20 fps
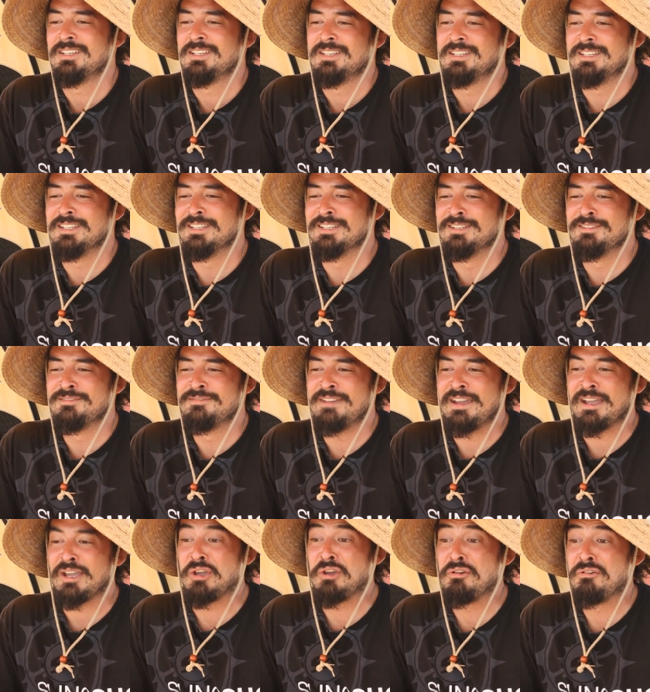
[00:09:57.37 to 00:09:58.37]
in
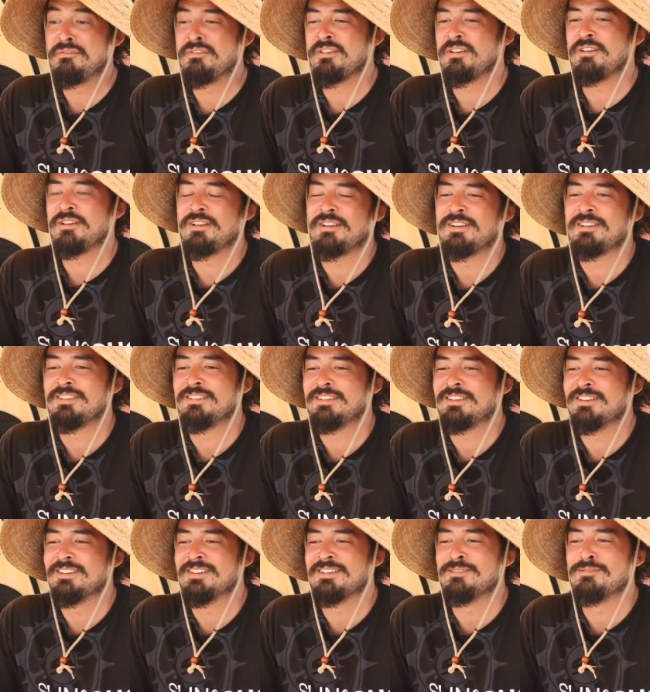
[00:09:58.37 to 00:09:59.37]
Vancouver,
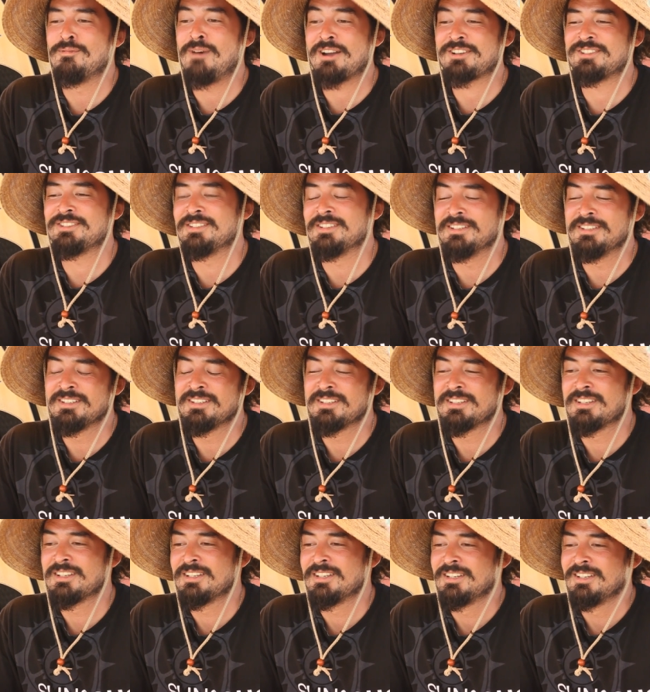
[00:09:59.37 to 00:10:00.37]
Washington,
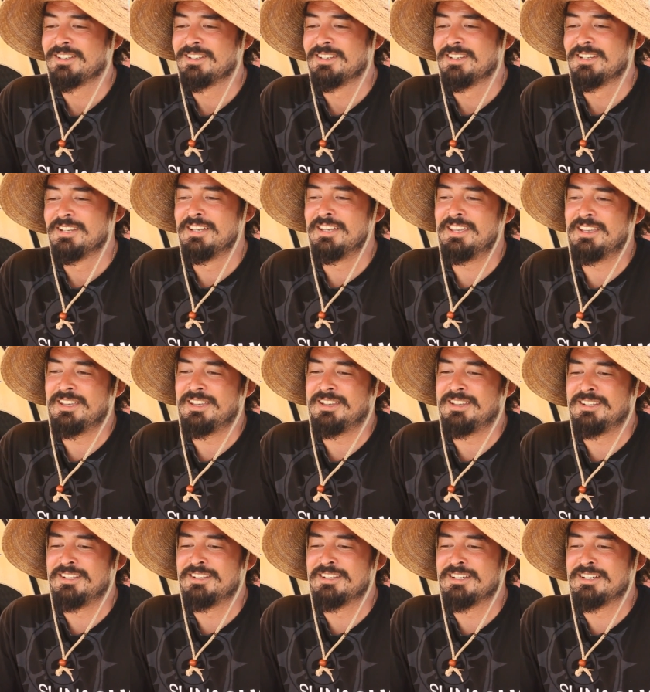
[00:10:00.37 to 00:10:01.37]

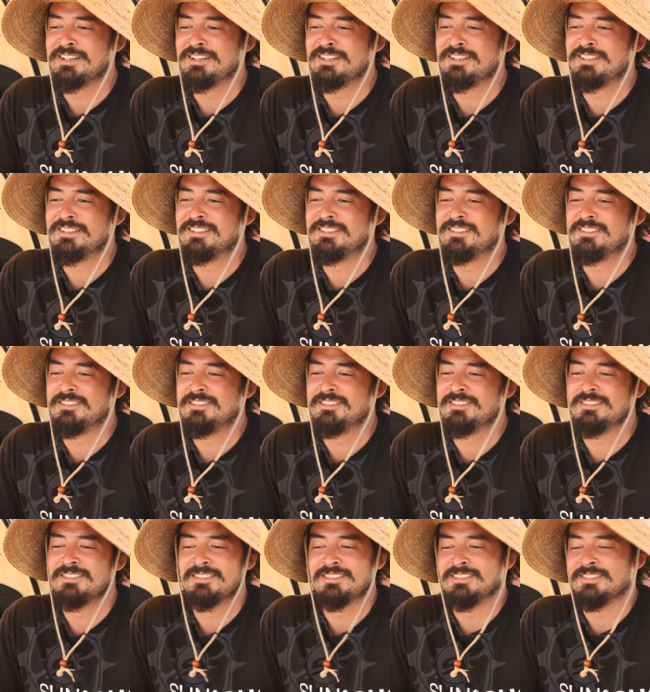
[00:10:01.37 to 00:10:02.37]
and
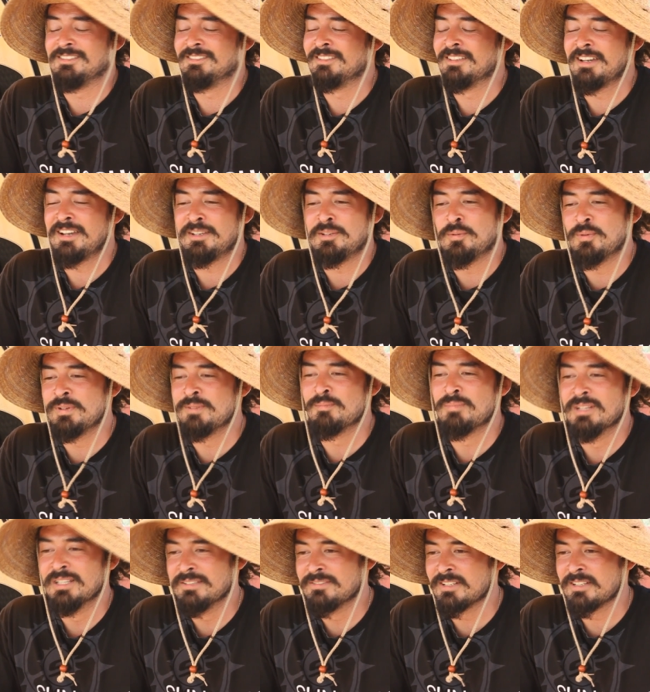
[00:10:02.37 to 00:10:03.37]
yeah, you wouldn't
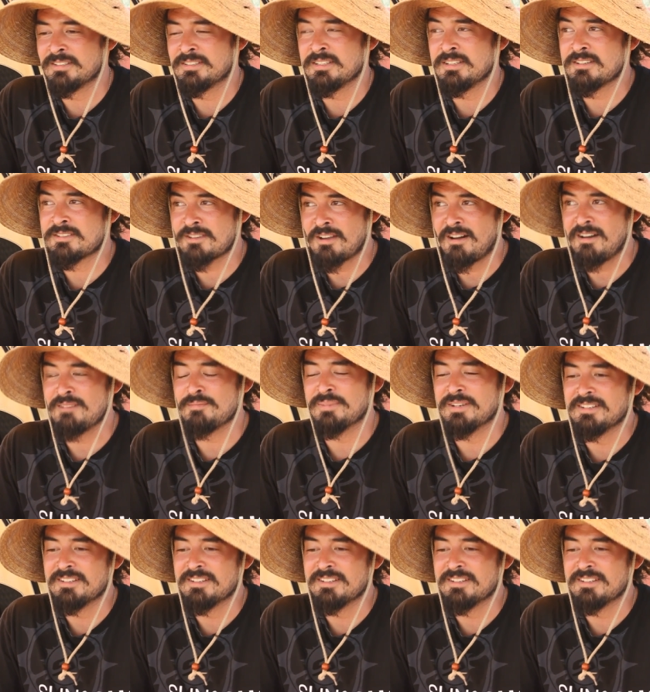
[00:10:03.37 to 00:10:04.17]
believe it until you saw it, but